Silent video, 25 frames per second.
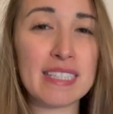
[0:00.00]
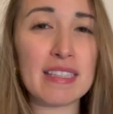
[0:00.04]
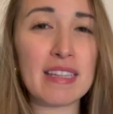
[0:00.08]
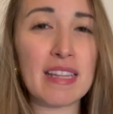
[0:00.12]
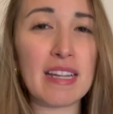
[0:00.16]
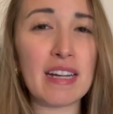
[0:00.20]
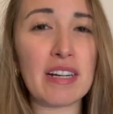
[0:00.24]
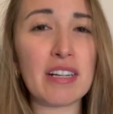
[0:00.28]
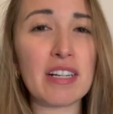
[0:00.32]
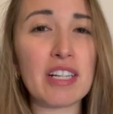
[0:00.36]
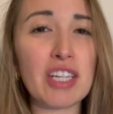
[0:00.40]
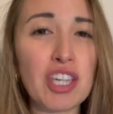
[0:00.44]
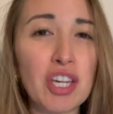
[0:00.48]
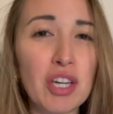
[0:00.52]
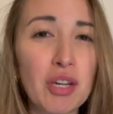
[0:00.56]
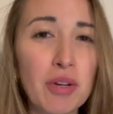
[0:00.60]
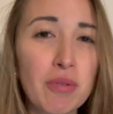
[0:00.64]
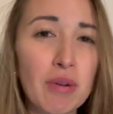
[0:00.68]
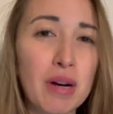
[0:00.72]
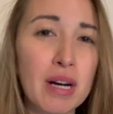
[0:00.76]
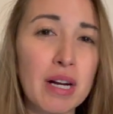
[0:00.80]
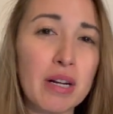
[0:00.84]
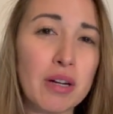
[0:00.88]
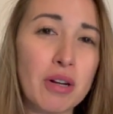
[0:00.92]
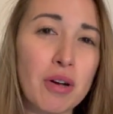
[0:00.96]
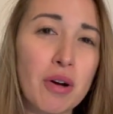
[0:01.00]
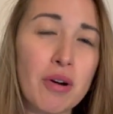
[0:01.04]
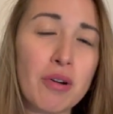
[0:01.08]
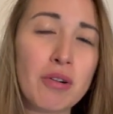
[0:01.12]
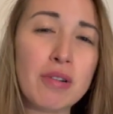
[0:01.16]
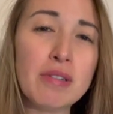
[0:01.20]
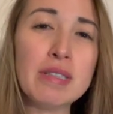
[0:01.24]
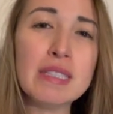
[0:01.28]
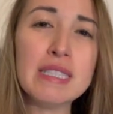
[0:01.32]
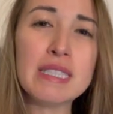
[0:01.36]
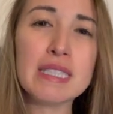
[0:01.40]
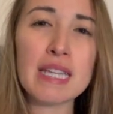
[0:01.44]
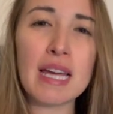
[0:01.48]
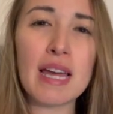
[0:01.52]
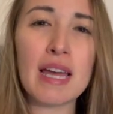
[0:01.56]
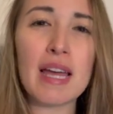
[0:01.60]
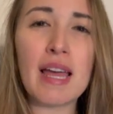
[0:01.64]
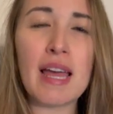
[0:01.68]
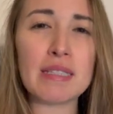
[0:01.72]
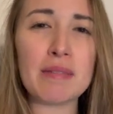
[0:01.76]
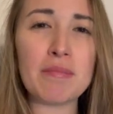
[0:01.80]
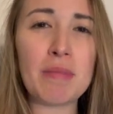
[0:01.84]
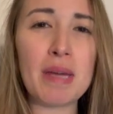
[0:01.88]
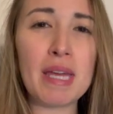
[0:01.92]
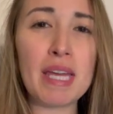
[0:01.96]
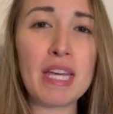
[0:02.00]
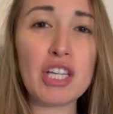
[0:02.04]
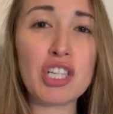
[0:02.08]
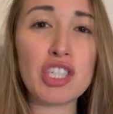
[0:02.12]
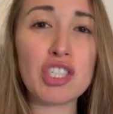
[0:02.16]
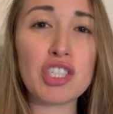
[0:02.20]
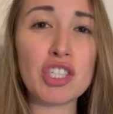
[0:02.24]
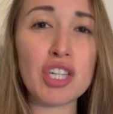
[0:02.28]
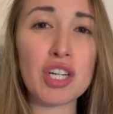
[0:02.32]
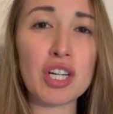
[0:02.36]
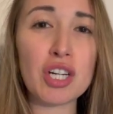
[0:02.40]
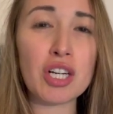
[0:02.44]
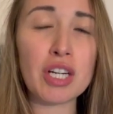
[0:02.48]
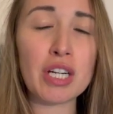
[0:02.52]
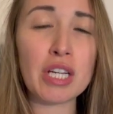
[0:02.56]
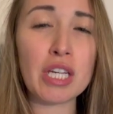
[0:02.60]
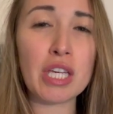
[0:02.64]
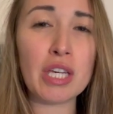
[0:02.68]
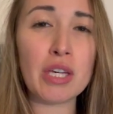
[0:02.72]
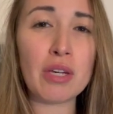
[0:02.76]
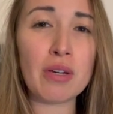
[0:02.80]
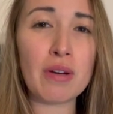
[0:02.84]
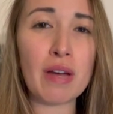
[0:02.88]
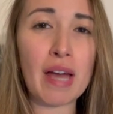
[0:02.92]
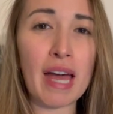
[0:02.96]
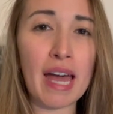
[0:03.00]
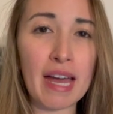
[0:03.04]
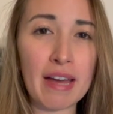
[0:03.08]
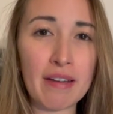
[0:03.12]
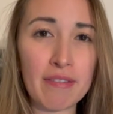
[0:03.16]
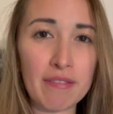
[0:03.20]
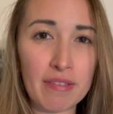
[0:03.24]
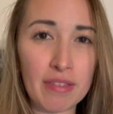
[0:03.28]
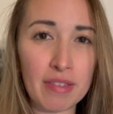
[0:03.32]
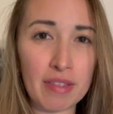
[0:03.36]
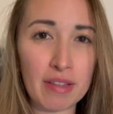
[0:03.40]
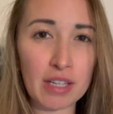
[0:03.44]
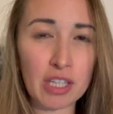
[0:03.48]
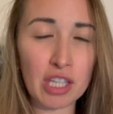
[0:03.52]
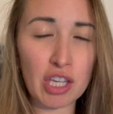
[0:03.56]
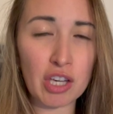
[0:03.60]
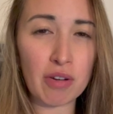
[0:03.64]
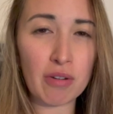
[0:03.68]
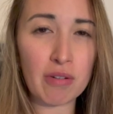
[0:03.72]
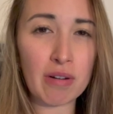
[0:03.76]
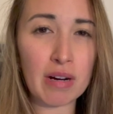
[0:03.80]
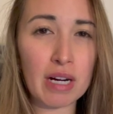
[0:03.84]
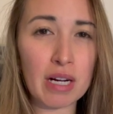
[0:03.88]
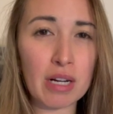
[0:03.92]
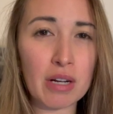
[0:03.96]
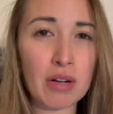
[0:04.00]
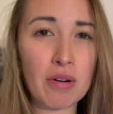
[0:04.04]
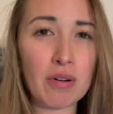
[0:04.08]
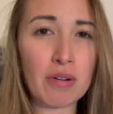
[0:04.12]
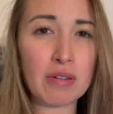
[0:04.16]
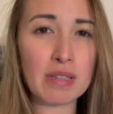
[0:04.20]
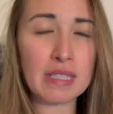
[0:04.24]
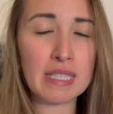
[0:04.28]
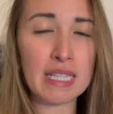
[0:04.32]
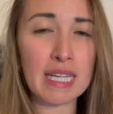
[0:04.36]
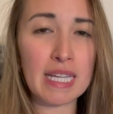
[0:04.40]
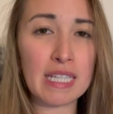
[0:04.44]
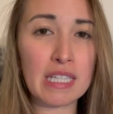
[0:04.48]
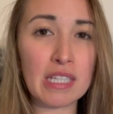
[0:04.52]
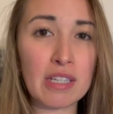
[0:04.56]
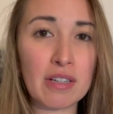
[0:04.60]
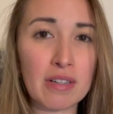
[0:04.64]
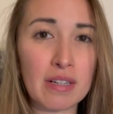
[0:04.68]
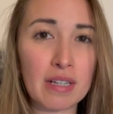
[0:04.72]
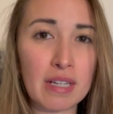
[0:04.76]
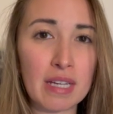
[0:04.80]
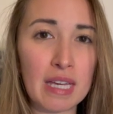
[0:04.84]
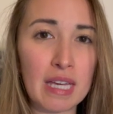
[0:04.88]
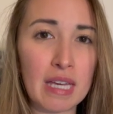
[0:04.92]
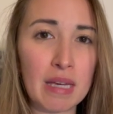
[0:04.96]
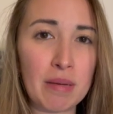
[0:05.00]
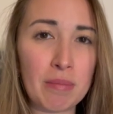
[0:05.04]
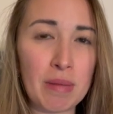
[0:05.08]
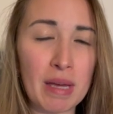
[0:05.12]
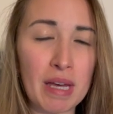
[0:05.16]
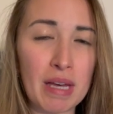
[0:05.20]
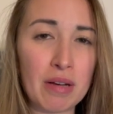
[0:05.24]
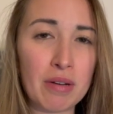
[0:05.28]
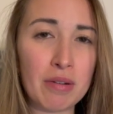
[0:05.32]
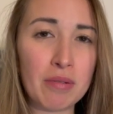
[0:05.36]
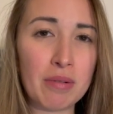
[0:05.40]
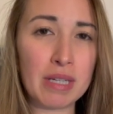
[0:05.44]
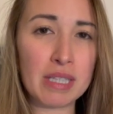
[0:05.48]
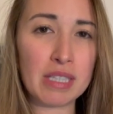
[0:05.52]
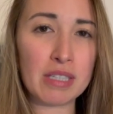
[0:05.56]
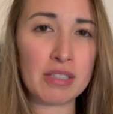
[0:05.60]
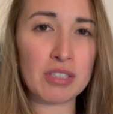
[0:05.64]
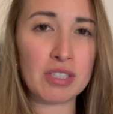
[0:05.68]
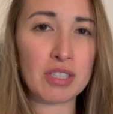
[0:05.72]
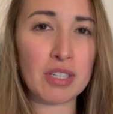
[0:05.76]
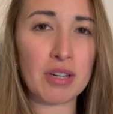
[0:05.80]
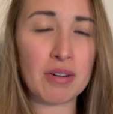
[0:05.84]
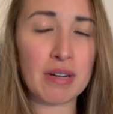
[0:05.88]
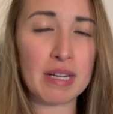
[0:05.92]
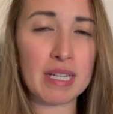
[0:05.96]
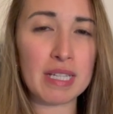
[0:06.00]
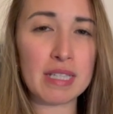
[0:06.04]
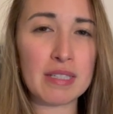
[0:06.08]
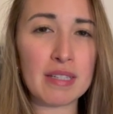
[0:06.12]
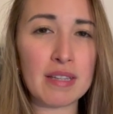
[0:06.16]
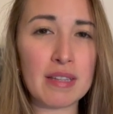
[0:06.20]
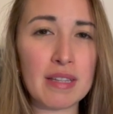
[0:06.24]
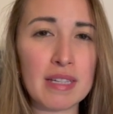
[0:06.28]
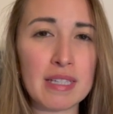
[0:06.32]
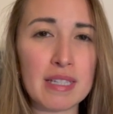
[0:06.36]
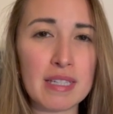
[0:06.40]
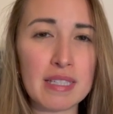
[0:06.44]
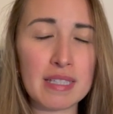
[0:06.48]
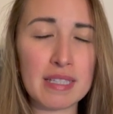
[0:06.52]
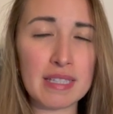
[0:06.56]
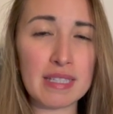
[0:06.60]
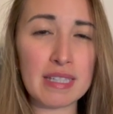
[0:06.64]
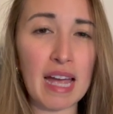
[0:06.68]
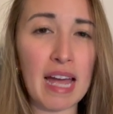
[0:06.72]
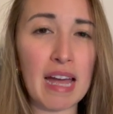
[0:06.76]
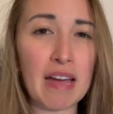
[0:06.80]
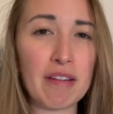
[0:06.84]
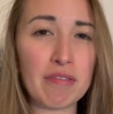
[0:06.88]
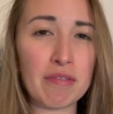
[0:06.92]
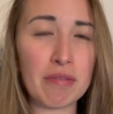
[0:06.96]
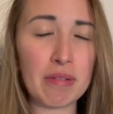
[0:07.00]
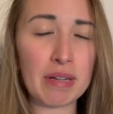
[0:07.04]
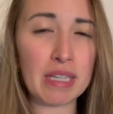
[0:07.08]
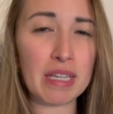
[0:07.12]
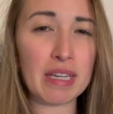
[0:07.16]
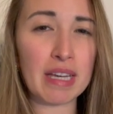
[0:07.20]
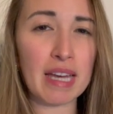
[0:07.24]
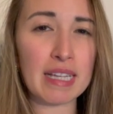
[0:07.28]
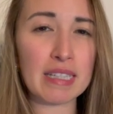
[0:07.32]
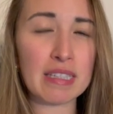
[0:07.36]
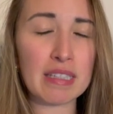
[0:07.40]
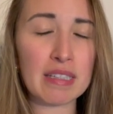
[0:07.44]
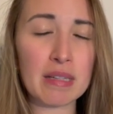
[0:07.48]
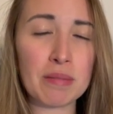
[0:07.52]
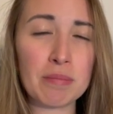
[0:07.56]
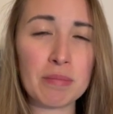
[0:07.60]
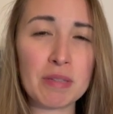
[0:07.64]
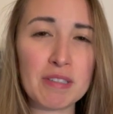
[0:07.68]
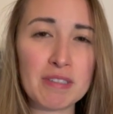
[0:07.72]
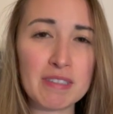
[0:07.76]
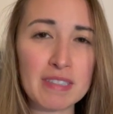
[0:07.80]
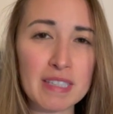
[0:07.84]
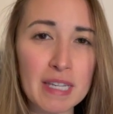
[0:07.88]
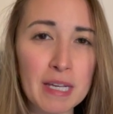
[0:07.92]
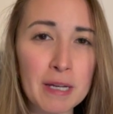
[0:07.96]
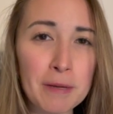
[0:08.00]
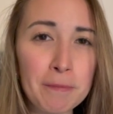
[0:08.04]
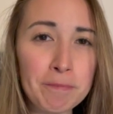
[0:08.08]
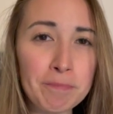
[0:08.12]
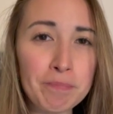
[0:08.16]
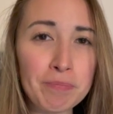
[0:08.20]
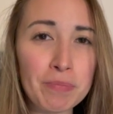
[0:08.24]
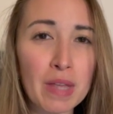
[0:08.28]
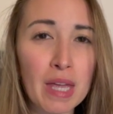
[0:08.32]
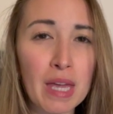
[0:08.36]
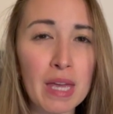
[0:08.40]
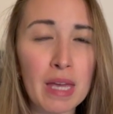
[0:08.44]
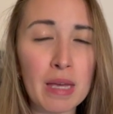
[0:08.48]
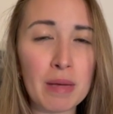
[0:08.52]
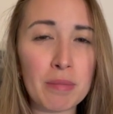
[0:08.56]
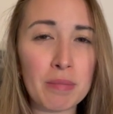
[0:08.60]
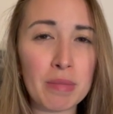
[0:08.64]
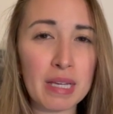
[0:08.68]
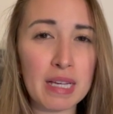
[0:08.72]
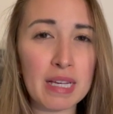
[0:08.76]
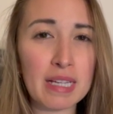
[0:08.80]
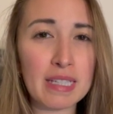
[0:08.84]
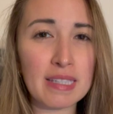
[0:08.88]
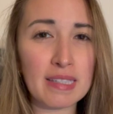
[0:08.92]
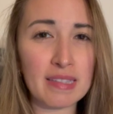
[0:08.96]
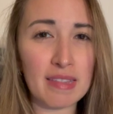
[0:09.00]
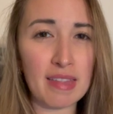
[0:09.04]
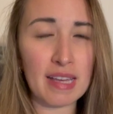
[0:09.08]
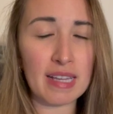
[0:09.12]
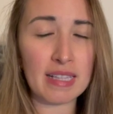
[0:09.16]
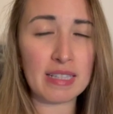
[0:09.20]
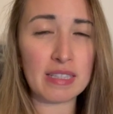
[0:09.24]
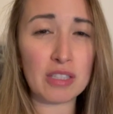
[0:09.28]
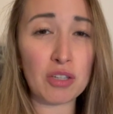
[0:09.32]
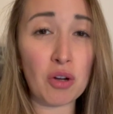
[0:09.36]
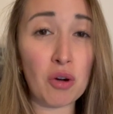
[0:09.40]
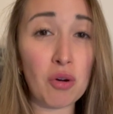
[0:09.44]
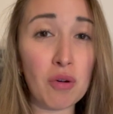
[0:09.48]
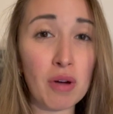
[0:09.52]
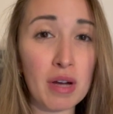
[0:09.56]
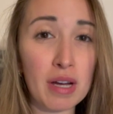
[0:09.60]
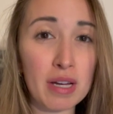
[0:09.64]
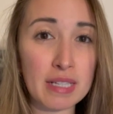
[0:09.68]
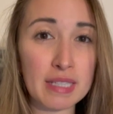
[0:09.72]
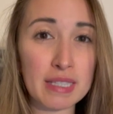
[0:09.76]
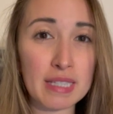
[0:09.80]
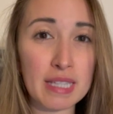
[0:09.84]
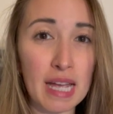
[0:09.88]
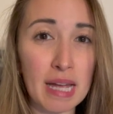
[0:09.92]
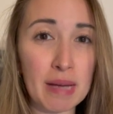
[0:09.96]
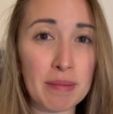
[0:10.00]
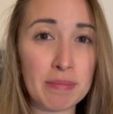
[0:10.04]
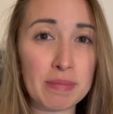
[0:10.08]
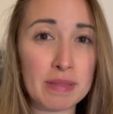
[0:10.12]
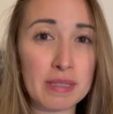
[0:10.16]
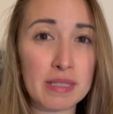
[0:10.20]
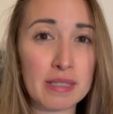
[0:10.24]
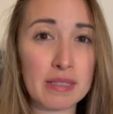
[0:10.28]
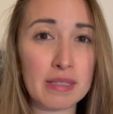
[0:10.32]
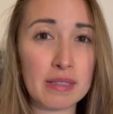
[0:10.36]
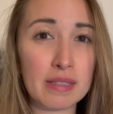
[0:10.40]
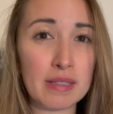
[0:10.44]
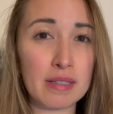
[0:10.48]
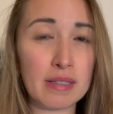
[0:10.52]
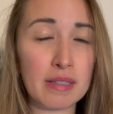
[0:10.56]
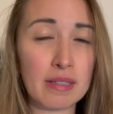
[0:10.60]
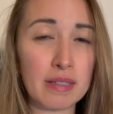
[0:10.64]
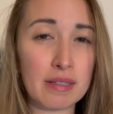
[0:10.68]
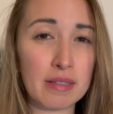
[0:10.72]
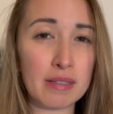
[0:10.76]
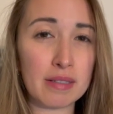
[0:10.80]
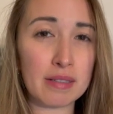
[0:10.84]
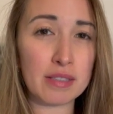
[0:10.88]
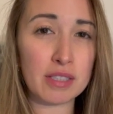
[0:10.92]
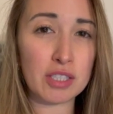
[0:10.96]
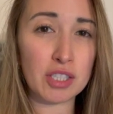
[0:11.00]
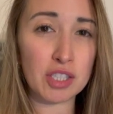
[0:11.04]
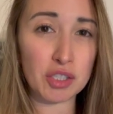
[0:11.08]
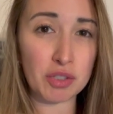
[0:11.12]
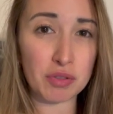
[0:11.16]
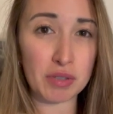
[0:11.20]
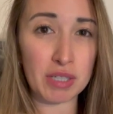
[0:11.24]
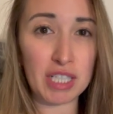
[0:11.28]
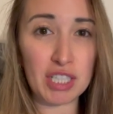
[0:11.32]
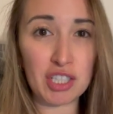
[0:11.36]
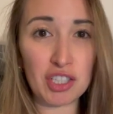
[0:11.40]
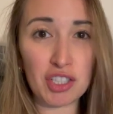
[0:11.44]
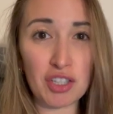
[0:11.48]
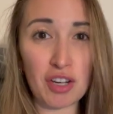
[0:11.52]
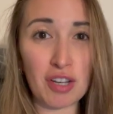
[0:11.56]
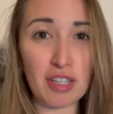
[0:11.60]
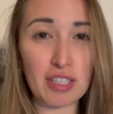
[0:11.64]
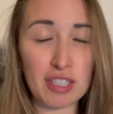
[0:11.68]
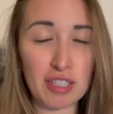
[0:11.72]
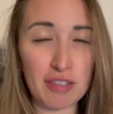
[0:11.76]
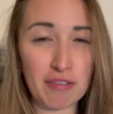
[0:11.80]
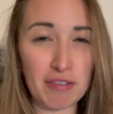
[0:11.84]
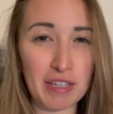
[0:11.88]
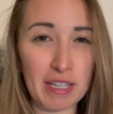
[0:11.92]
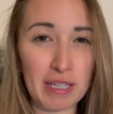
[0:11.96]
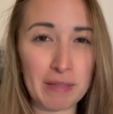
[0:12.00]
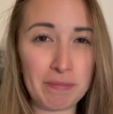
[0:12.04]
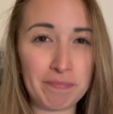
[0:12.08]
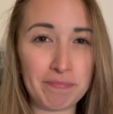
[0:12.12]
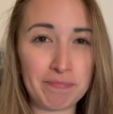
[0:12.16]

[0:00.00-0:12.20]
They're QR codes. Make sure you have the QR codes in your email when you show it to the staff when you get to the museum, because they don't accept screenshots of it.